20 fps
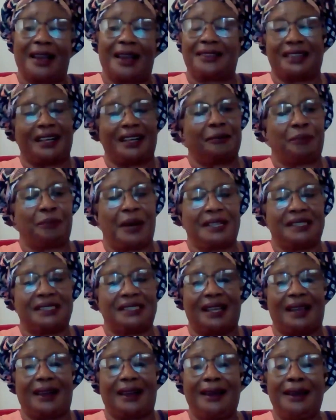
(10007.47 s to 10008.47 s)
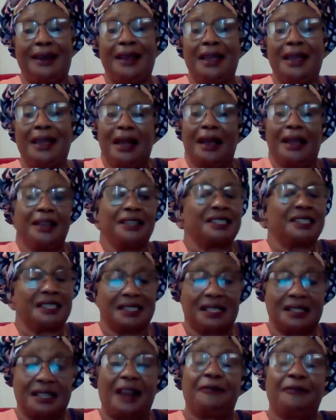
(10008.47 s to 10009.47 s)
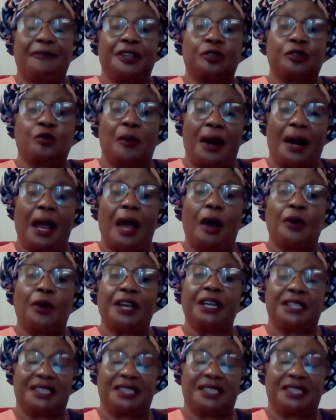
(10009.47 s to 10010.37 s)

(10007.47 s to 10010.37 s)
Catherine Panza is traveling to Malawi.